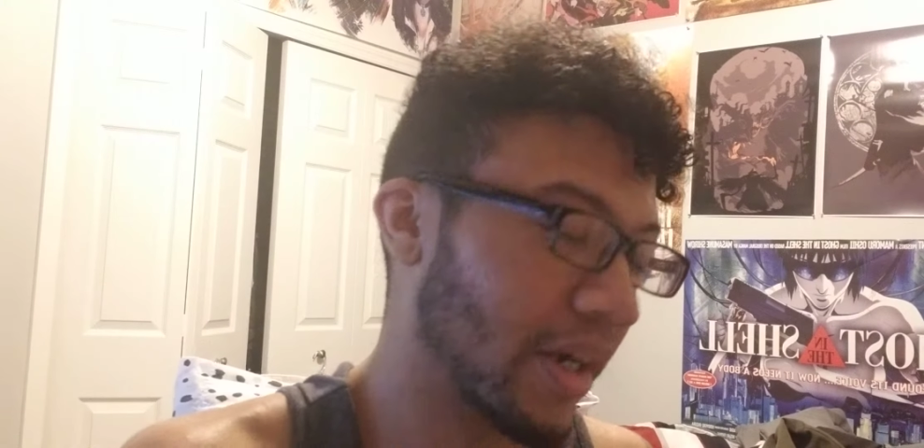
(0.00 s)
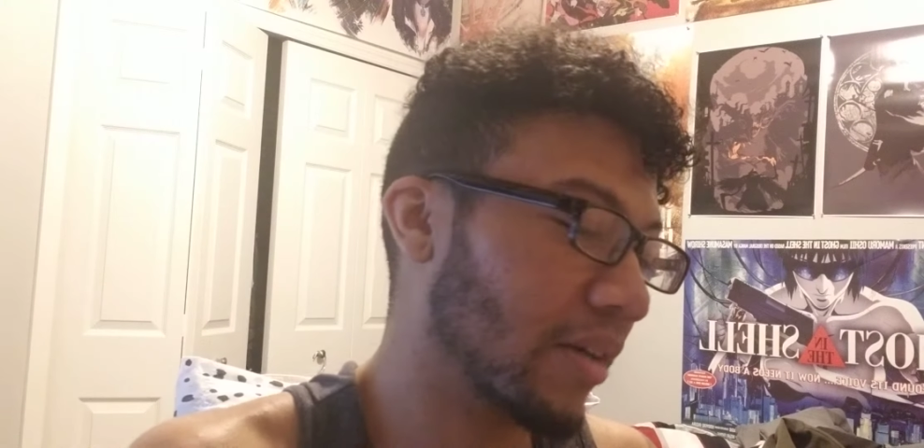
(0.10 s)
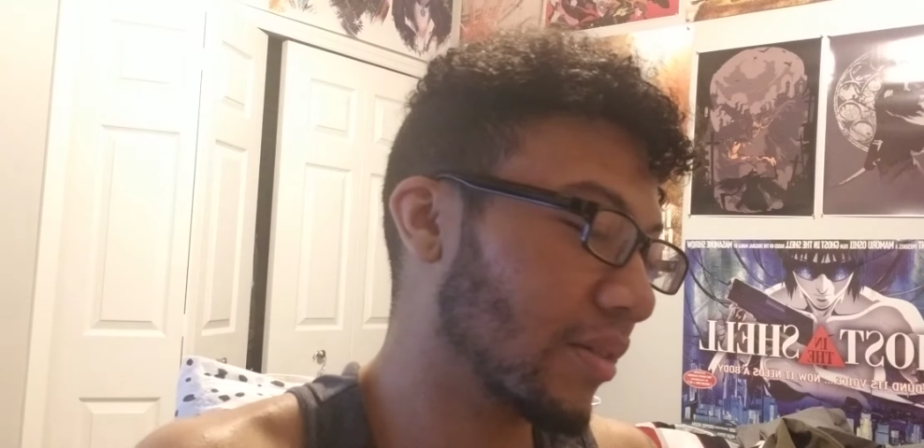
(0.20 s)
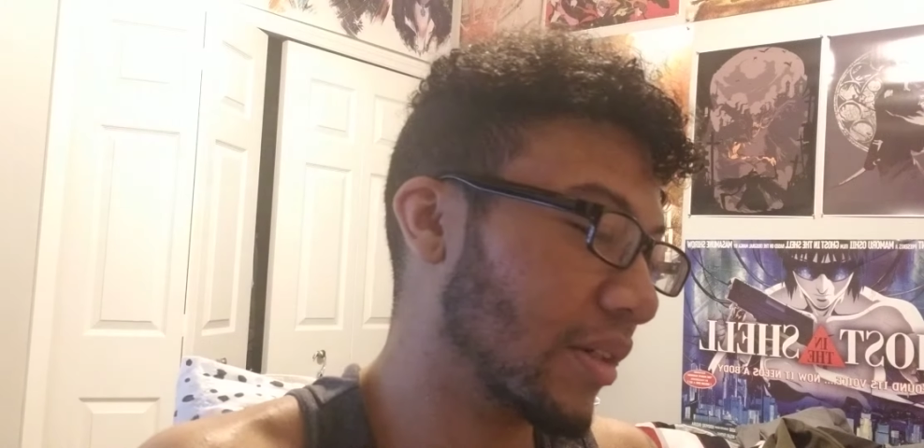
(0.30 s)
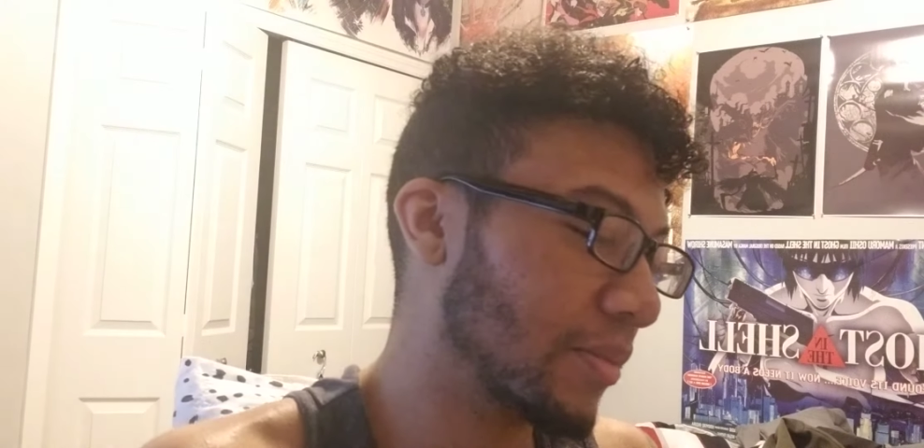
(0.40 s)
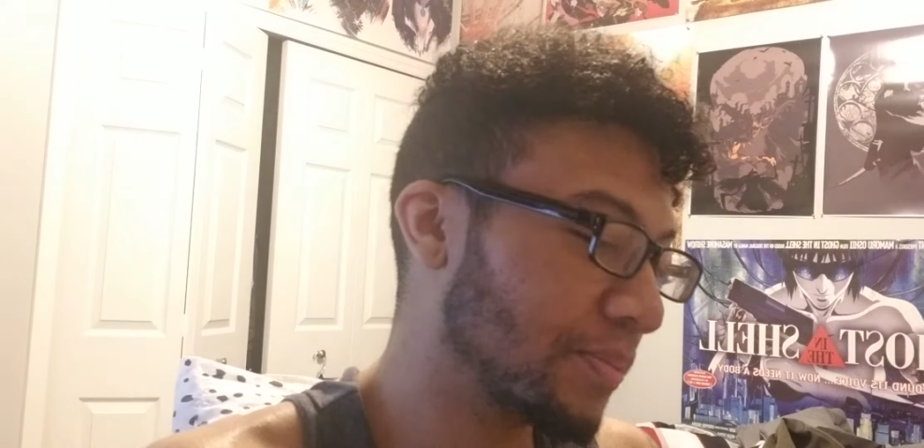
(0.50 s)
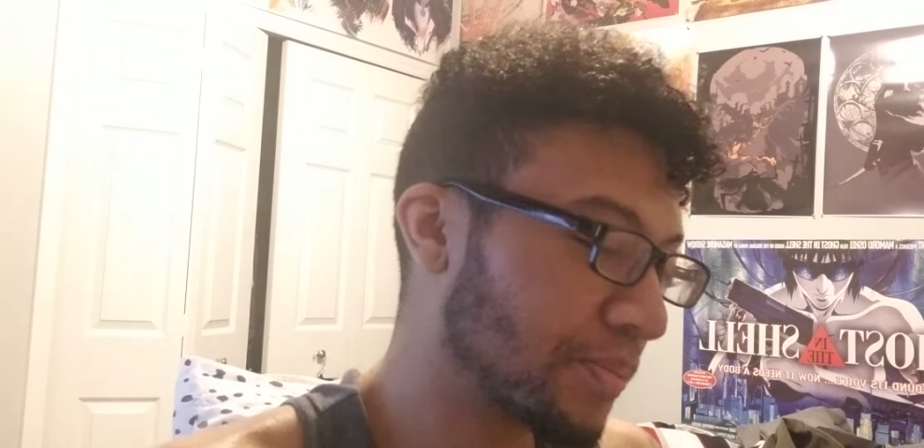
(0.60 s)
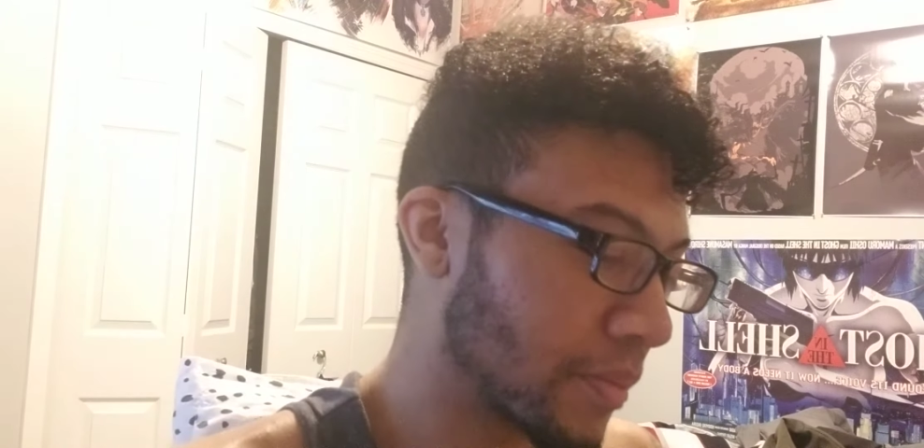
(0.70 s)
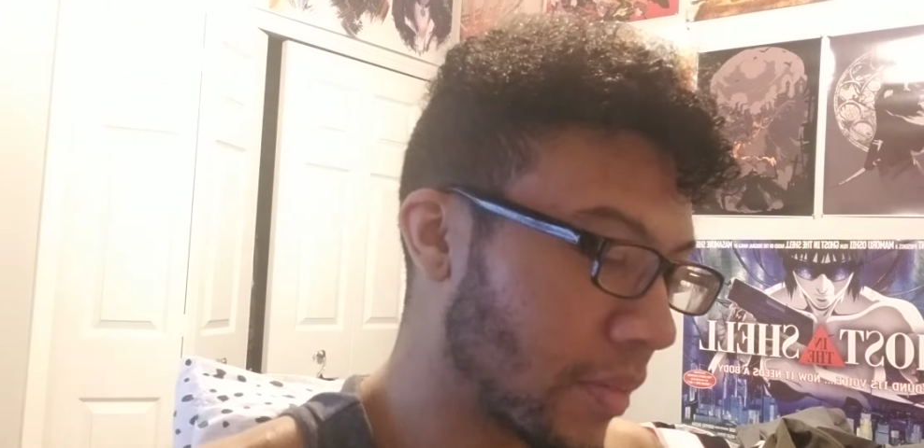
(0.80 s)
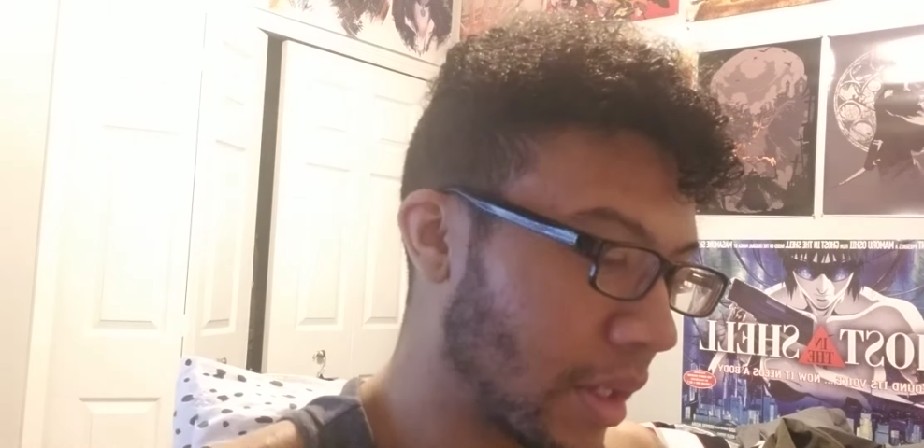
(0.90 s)
I don't know.
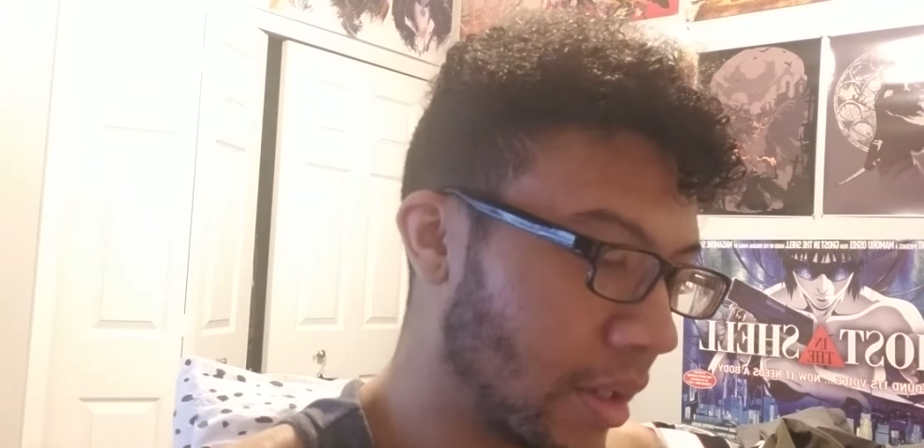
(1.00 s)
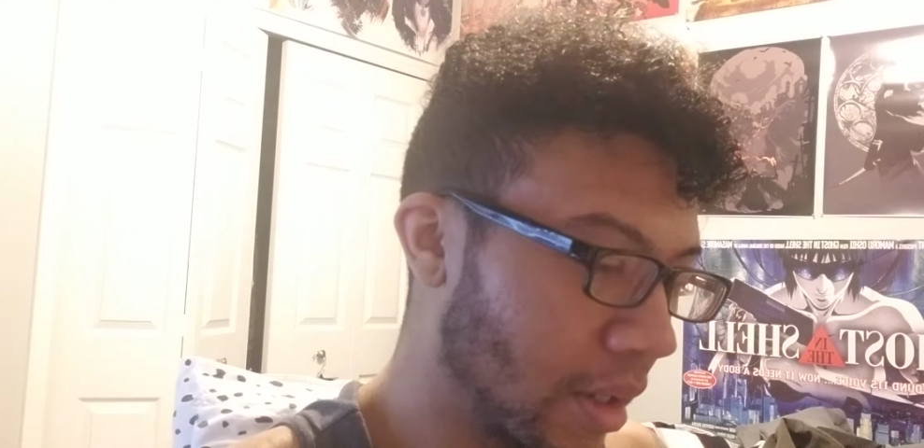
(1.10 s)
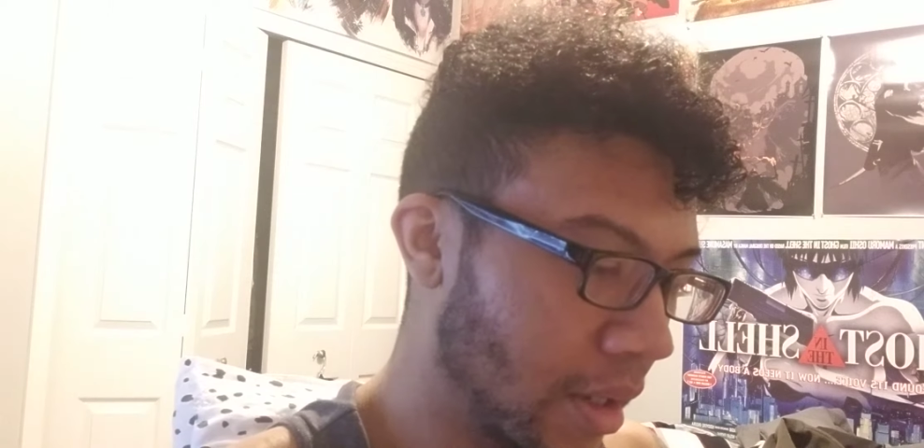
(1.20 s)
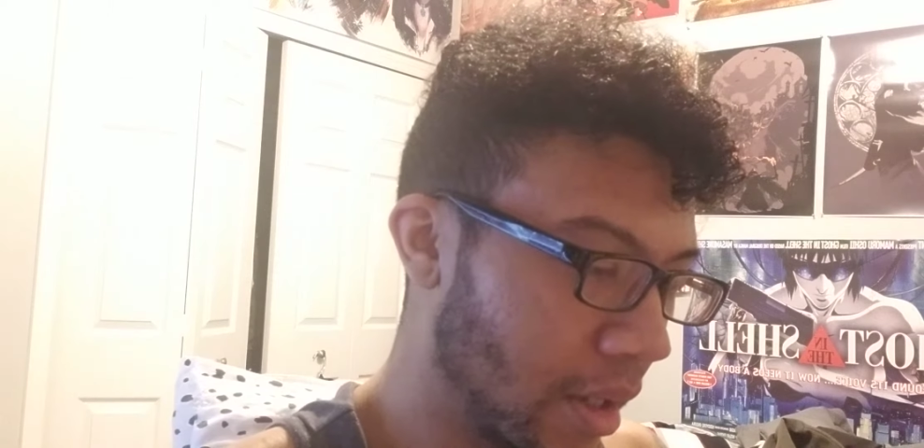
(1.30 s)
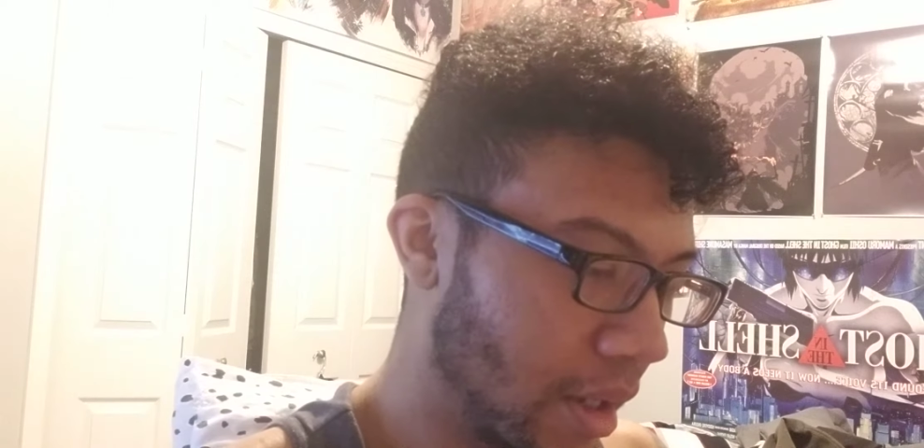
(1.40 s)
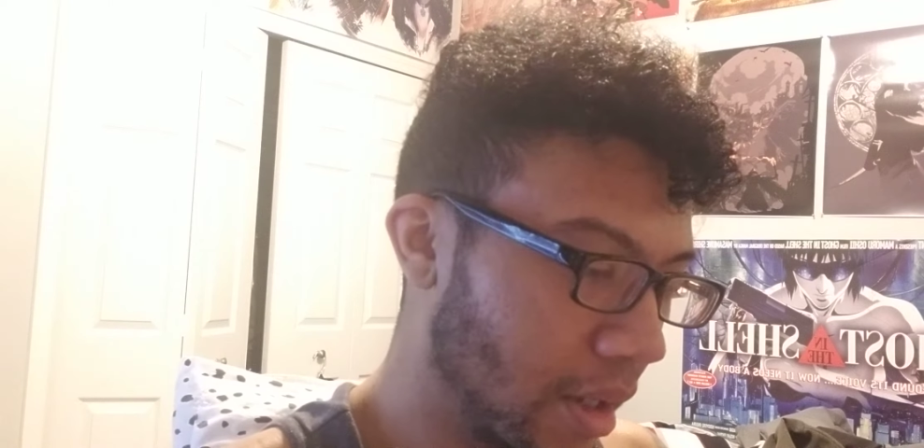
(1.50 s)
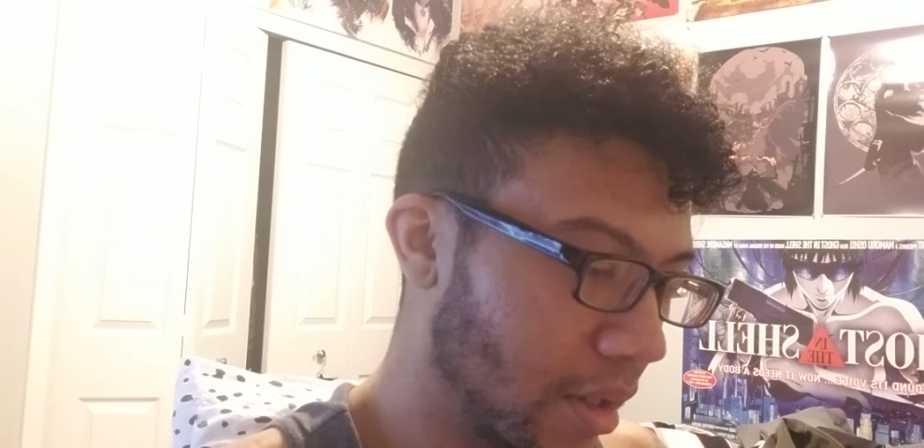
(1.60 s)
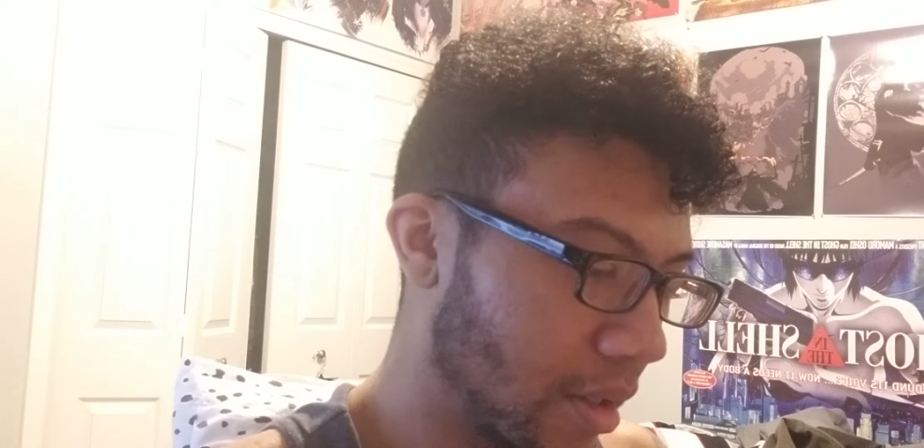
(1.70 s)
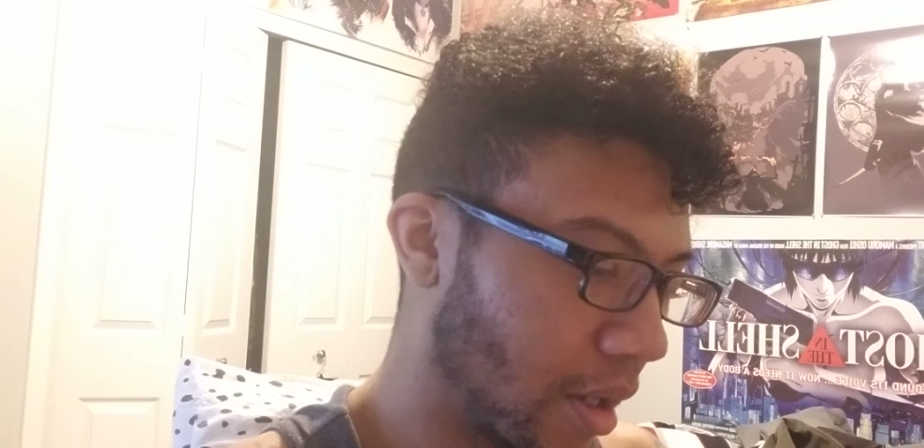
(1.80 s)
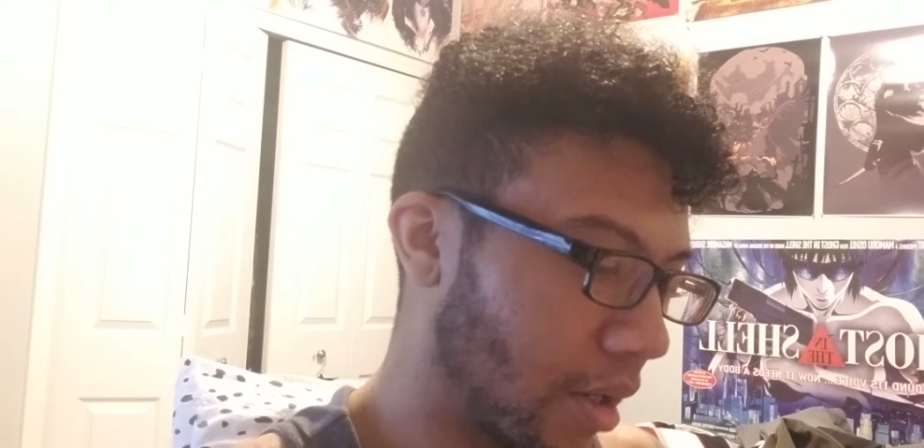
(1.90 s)

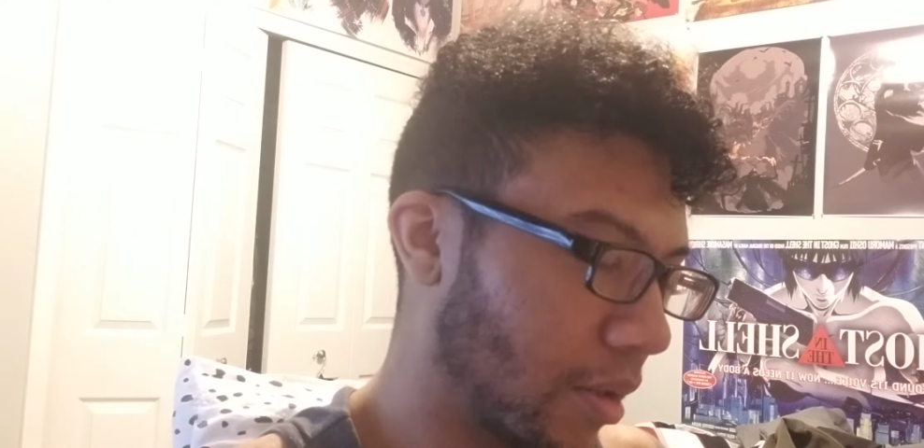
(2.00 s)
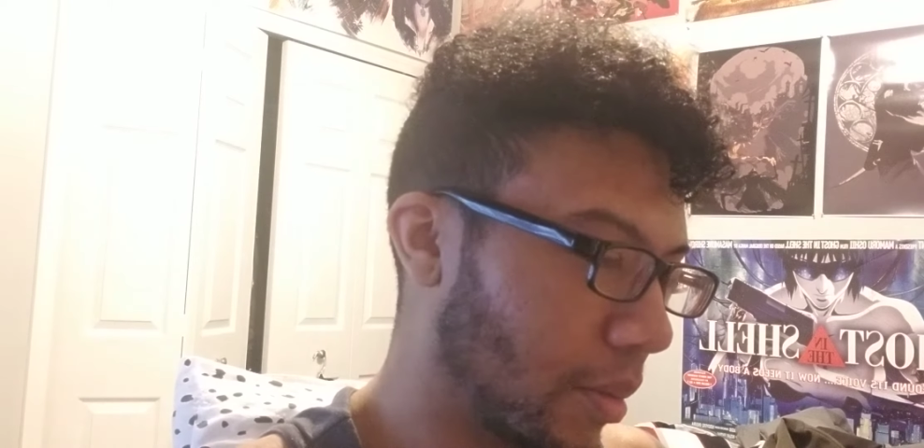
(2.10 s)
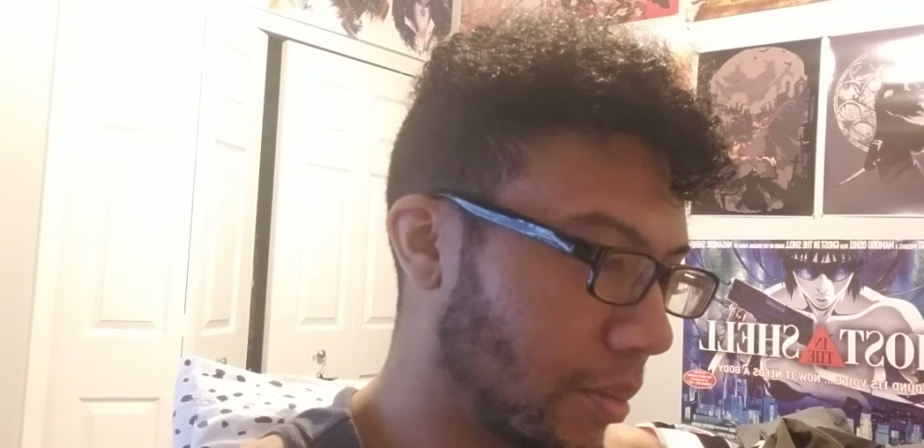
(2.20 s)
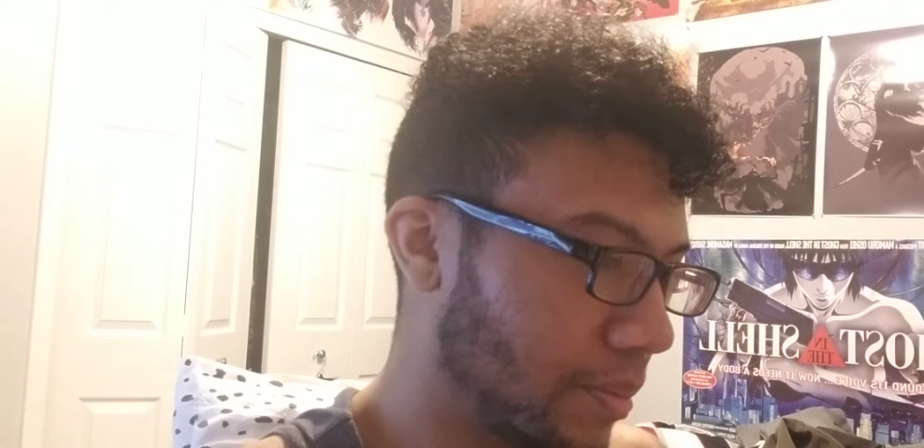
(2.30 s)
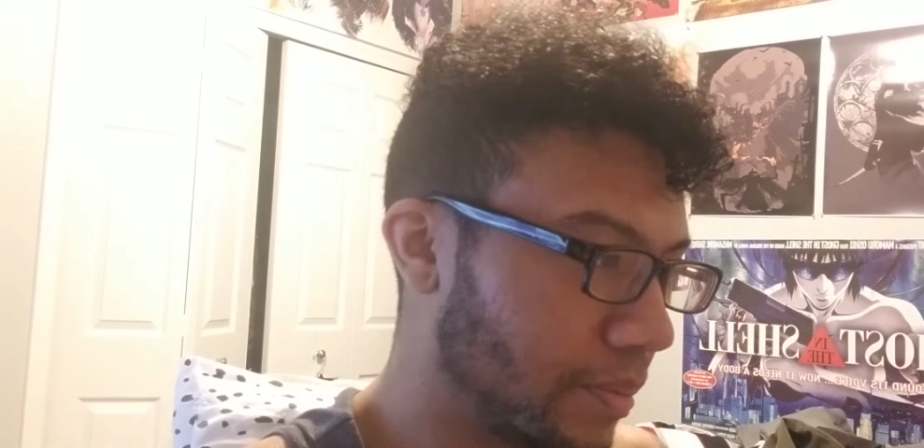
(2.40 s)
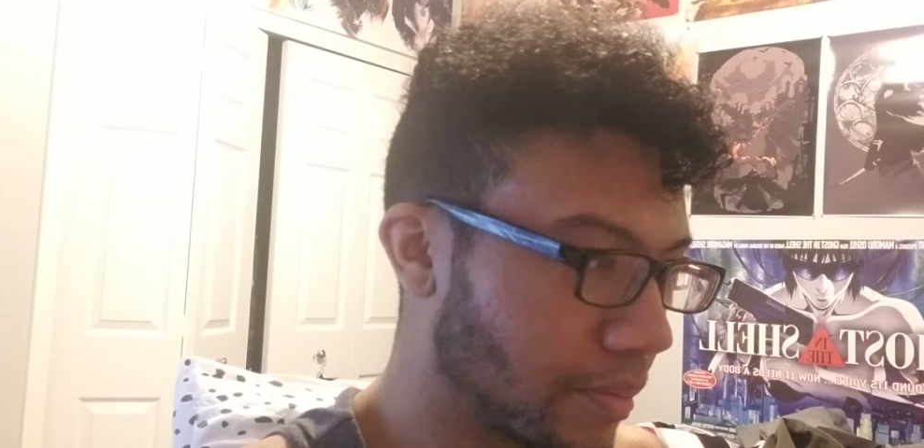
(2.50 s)
Um,